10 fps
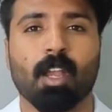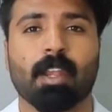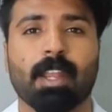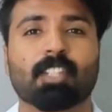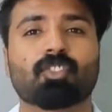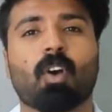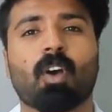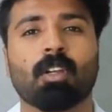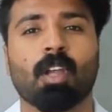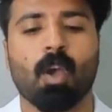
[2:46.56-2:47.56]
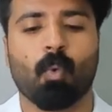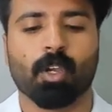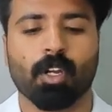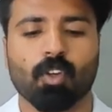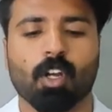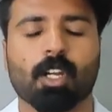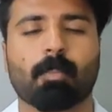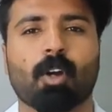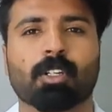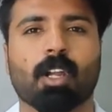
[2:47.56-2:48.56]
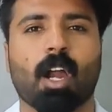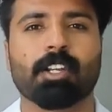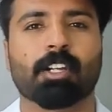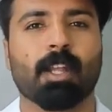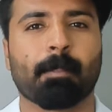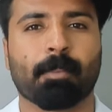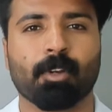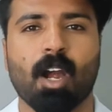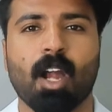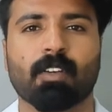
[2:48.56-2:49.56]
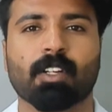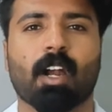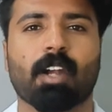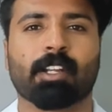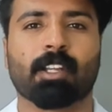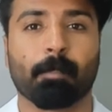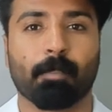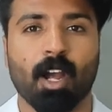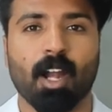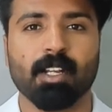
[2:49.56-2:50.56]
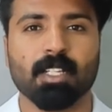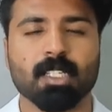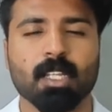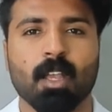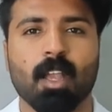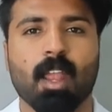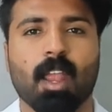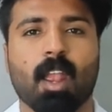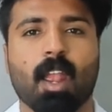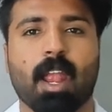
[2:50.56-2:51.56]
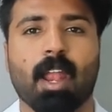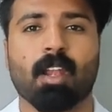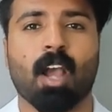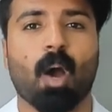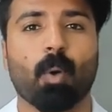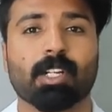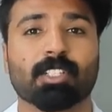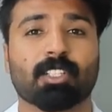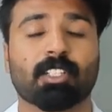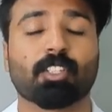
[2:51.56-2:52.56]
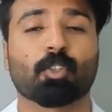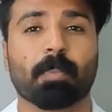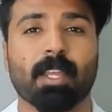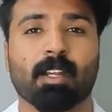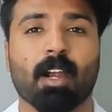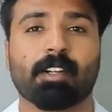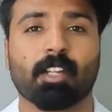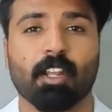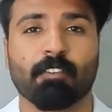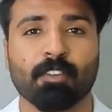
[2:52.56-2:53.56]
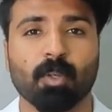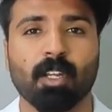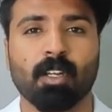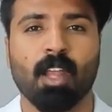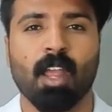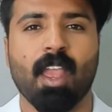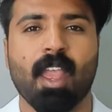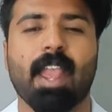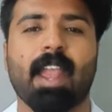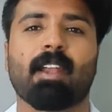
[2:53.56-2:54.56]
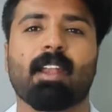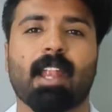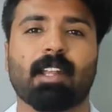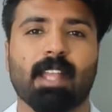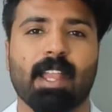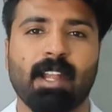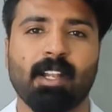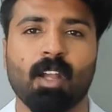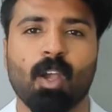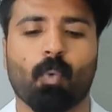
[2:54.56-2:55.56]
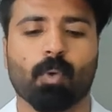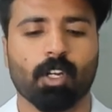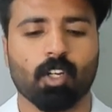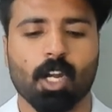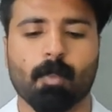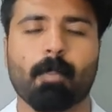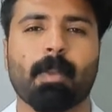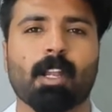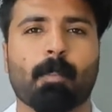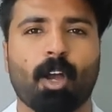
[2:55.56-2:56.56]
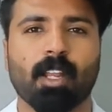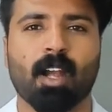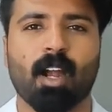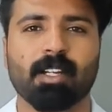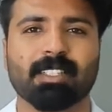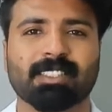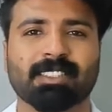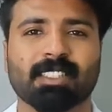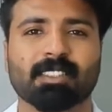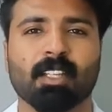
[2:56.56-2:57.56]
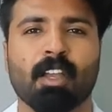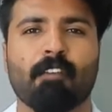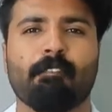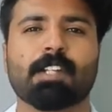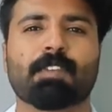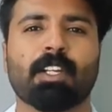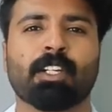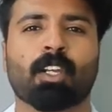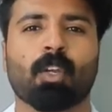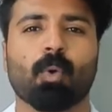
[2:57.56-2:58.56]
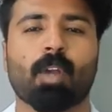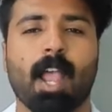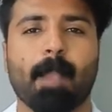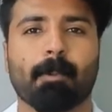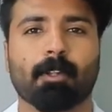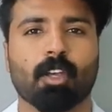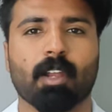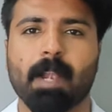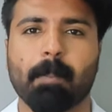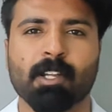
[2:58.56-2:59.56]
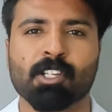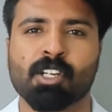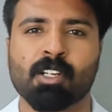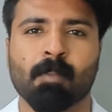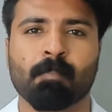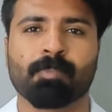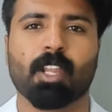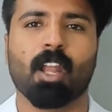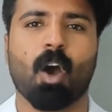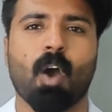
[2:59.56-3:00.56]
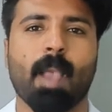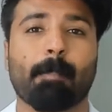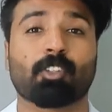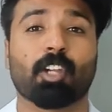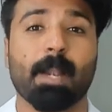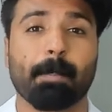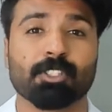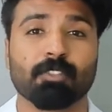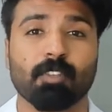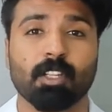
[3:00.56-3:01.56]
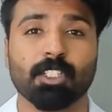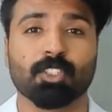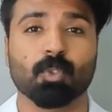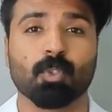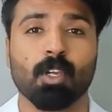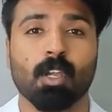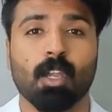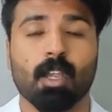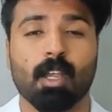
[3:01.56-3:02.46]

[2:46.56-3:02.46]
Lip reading: Next on, we're going to talk about cardiac tamponade, what cardiac tamponade is, and how it is related to pericardial effusion. And at the end, we're going to talk about metabolic heart diseases, which will include hyperthyroid patient, that how hyperthyroid patient will lead to